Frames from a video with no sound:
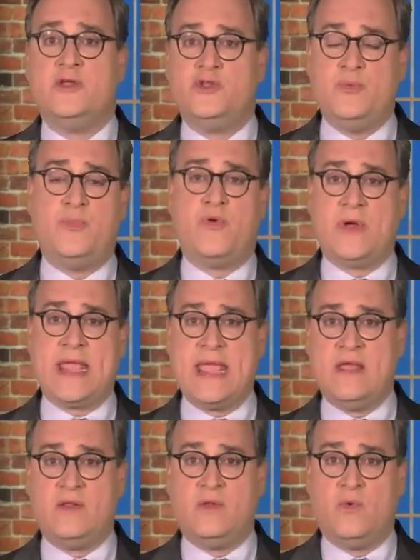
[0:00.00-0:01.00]
to put
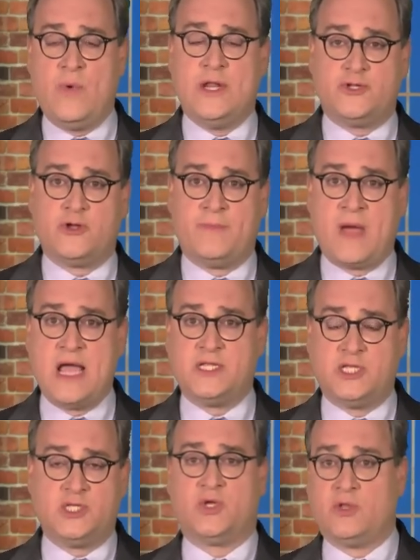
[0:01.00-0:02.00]
in wind
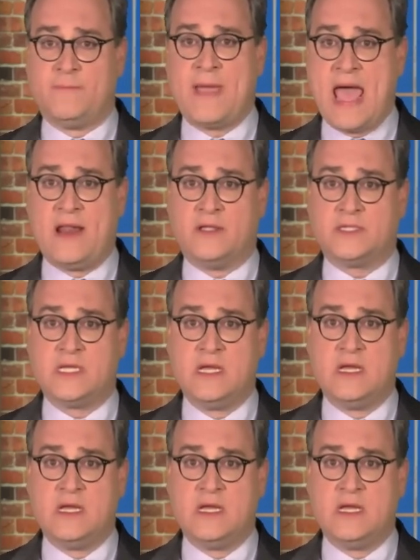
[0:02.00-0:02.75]
turbines and solar panels.